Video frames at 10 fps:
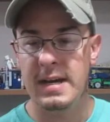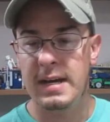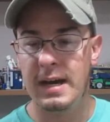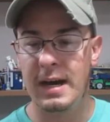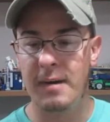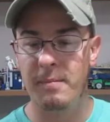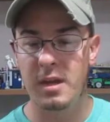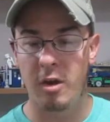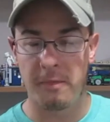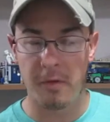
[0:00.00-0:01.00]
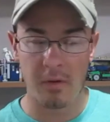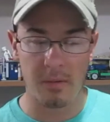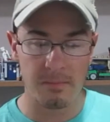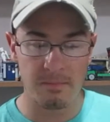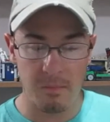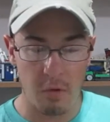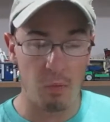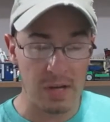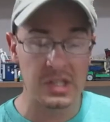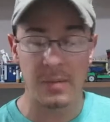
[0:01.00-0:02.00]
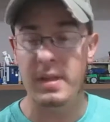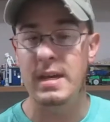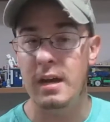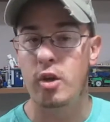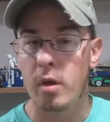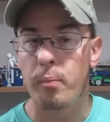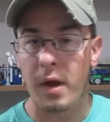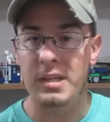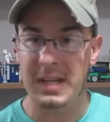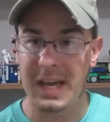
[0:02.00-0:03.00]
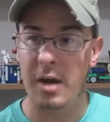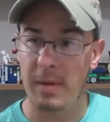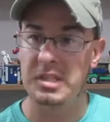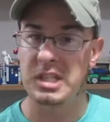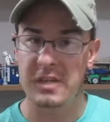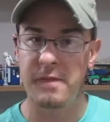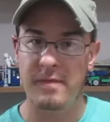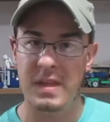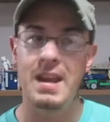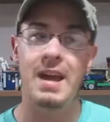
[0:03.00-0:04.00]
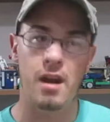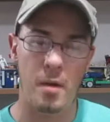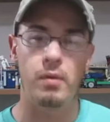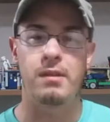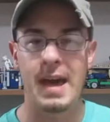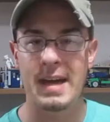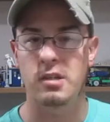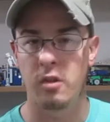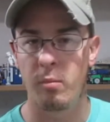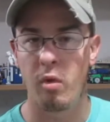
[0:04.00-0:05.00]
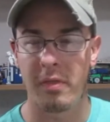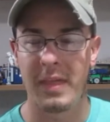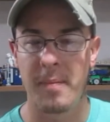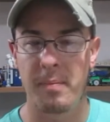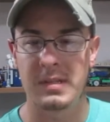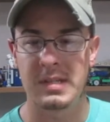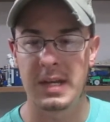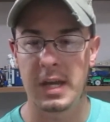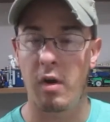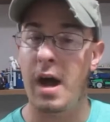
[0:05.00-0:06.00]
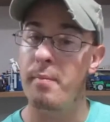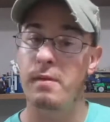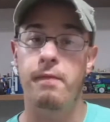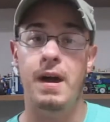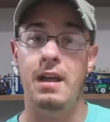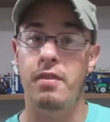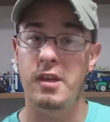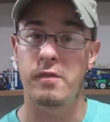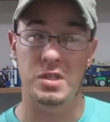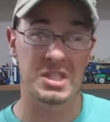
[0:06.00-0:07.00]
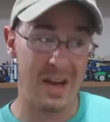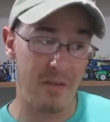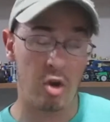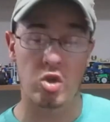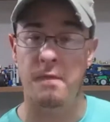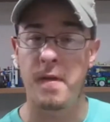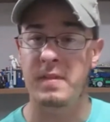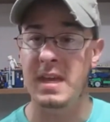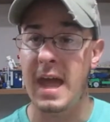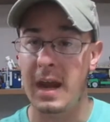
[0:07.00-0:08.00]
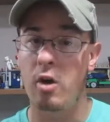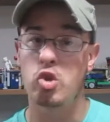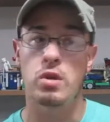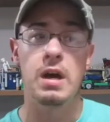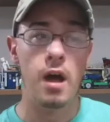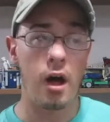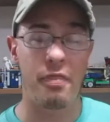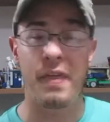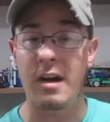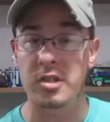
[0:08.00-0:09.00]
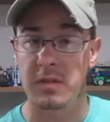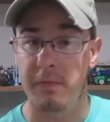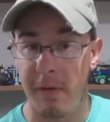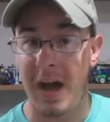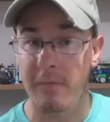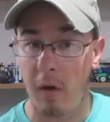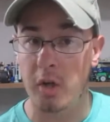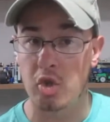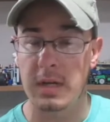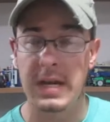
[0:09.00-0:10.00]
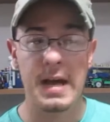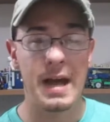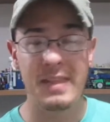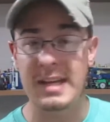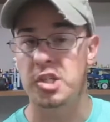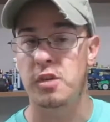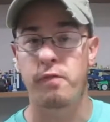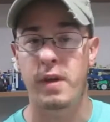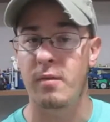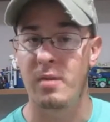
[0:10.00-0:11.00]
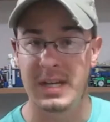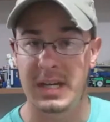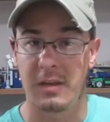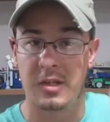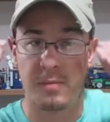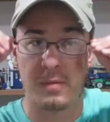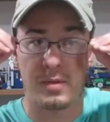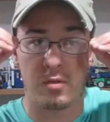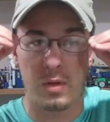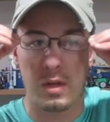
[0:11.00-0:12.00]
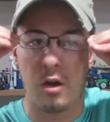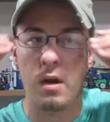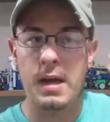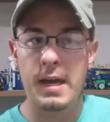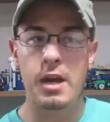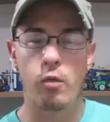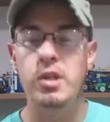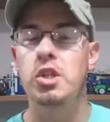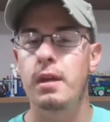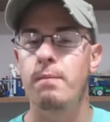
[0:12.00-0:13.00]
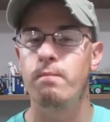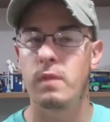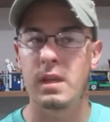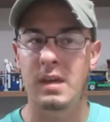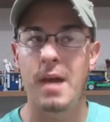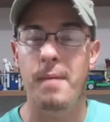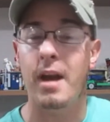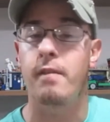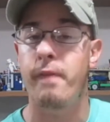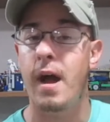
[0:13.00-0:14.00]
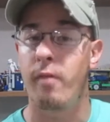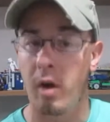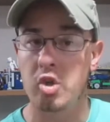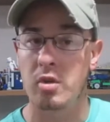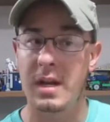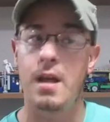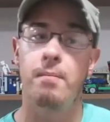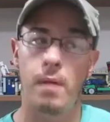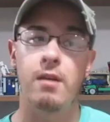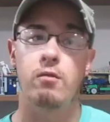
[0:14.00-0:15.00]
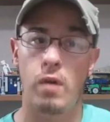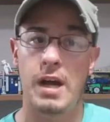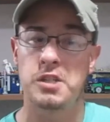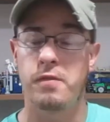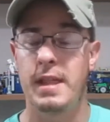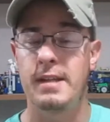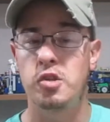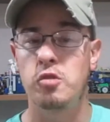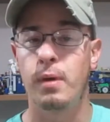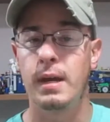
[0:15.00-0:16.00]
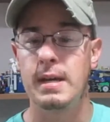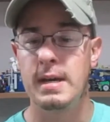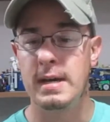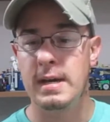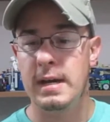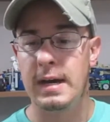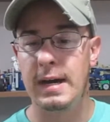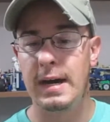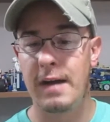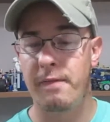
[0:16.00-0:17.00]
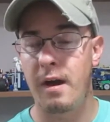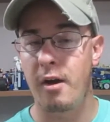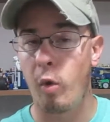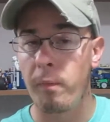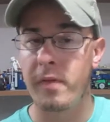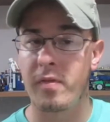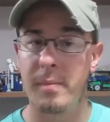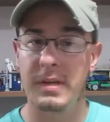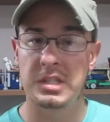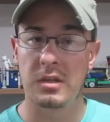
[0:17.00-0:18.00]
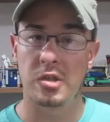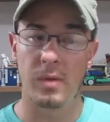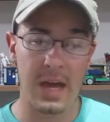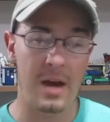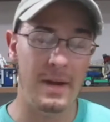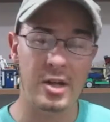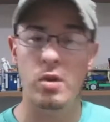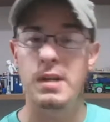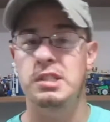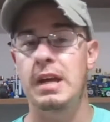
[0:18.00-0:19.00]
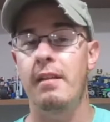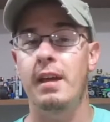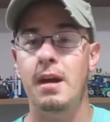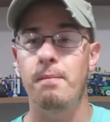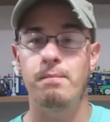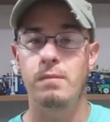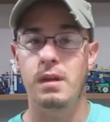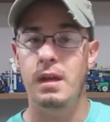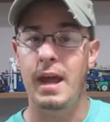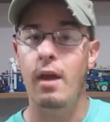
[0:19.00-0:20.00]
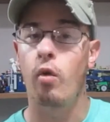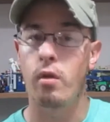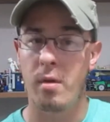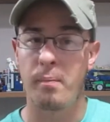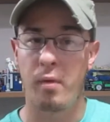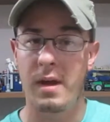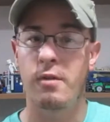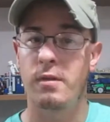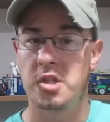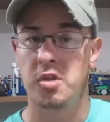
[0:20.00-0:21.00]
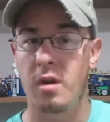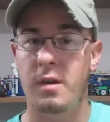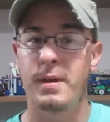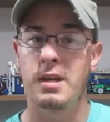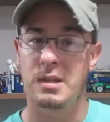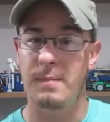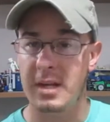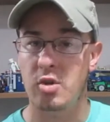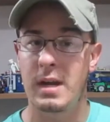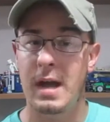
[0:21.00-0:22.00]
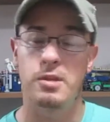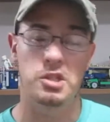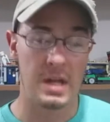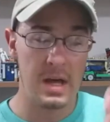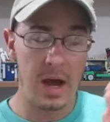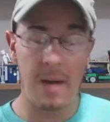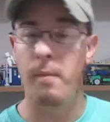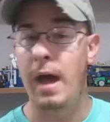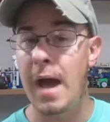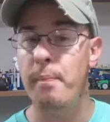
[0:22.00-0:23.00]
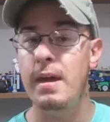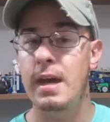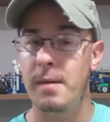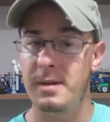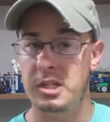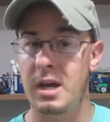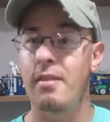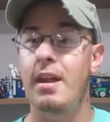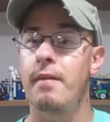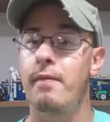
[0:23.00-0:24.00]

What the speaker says: that. For reasonably a good price, again, around $650. It ended up with tax a little more than that, but I've been finding things for $750, $800, $1,500, and that's just freaking ridiculous. But between, you know, it originally came out at $500, and it might rise for that too, but I found it hopefully for the best deal. So again, I'm not trying to sound like I'm an a-hole or a prick or a jerk, because I'm not trying to. I'm happy and I'm excited that I